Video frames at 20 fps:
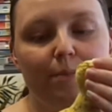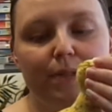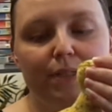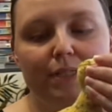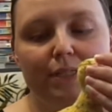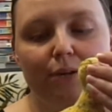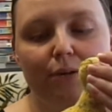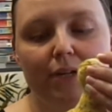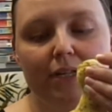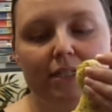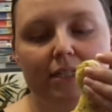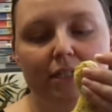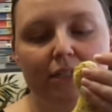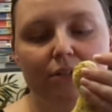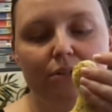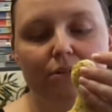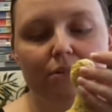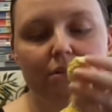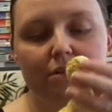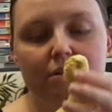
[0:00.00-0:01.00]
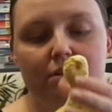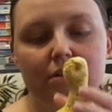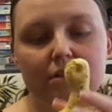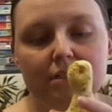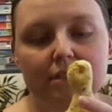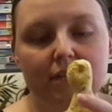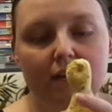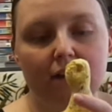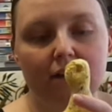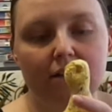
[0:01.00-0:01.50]
So it's a little
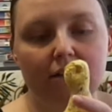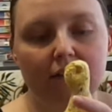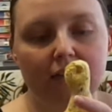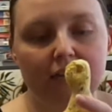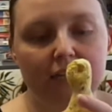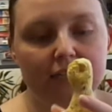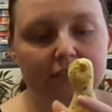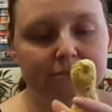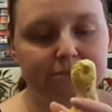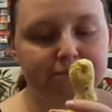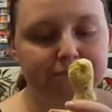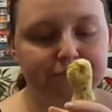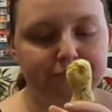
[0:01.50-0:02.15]
duckling.